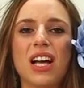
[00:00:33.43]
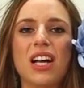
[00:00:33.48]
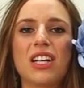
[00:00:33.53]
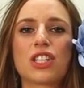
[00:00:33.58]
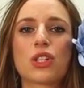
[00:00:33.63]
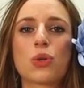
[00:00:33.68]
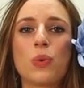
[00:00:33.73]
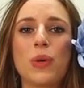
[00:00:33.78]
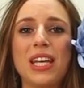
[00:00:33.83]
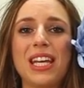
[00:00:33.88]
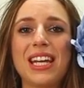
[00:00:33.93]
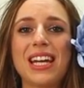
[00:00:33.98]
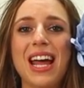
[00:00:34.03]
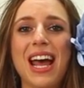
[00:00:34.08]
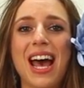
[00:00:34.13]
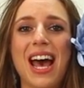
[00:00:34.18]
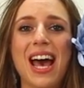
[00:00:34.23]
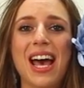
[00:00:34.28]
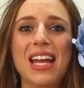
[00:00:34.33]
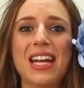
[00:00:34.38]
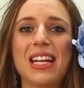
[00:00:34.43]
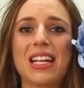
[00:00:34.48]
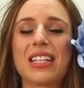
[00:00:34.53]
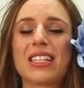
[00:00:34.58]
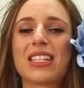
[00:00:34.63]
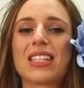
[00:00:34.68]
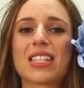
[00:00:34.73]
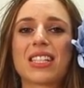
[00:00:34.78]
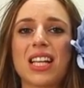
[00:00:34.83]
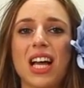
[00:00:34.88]
Tweet at
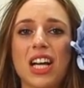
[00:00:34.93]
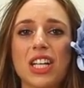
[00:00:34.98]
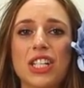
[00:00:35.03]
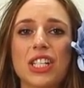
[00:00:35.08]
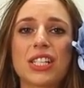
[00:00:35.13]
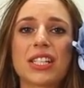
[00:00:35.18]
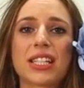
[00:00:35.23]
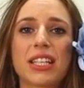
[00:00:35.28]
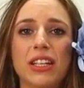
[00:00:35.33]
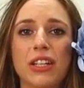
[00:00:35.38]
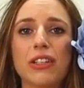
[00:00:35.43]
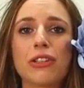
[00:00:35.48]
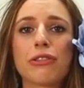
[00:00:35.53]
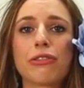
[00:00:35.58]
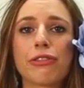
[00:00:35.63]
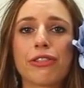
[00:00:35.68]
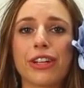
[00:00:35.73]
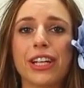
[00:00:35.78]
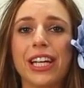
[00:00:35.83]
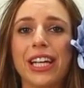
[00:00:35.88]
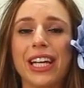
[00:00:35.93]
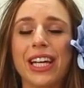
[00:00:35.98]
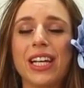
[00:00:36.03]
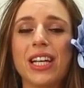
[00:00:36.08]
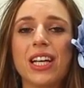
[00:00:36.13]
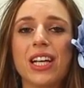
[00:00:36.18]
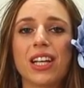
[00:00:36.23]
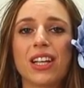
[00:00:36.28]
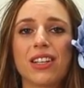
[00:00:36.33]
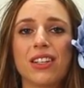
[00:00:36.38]
Sasha's Guilt Free
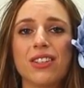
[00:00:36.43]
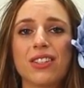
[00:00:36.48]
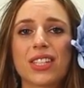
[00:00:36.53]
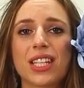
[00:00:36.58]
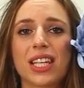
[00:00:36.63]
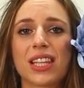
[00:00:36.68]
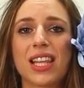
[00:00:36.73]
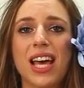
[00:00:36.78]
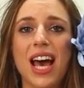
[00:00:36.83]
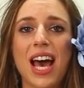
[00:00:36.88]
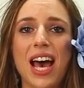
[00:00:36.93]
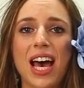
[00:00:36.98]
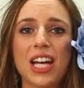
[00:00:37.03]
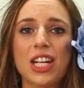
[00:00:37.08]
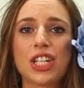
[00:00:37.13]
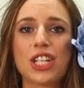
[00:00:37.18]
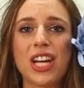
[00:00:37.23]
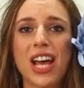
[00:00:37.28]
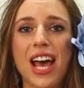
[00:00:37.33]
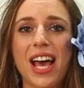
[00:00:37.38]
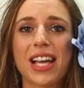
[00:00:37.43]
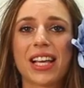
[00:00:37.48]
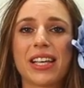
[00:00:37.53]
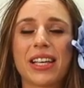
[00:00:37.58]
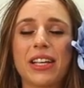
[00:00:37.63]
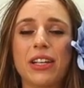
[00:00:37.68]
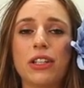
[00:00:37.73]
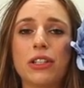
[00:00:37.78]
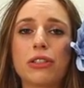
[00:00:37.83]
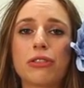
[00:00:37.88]
using the hashtag
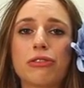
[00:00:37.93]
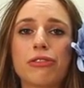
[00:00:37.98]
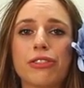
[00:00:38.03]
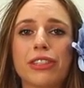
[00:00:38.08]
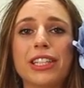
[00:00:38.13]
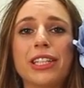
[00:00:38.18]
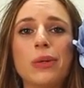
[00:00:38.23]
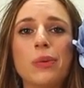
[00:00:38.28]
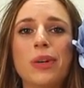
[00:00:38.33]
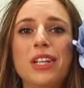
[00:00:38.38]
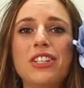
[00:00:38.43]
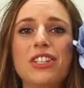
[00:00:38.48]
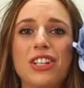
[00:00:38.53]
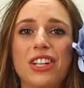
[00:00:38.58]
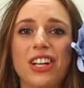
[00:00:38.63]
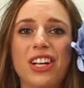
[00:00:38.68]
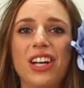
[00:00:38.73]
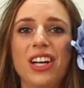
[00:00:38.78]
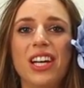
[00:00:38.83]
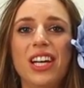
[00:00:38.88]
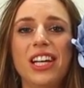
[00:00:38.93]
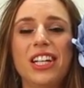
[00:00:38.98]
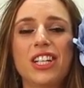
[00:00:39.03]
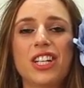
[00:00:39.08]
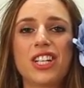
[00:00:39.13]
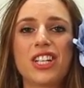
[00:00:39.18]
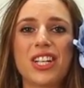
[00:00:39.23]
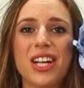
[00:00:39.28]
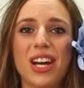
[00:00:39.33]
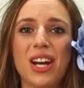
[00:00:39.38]
GuiltFreeWinter
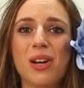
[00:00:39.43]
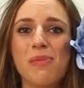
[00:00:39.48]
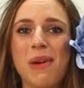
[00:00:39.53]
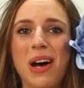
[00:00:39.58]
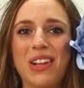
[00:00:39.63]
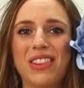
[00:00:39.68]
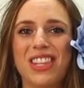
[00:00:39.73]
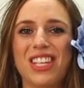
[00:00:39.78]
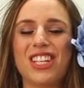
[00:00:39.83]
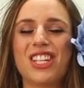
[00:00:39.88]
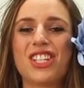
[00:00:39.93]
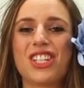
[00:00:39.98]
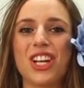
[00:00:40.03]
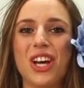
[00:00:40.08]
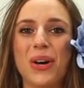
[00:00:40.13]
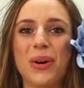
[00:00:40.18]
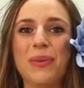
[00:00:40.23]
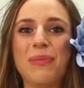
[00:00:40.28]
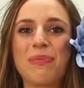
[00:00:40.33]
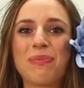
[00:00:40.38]
to share about this show.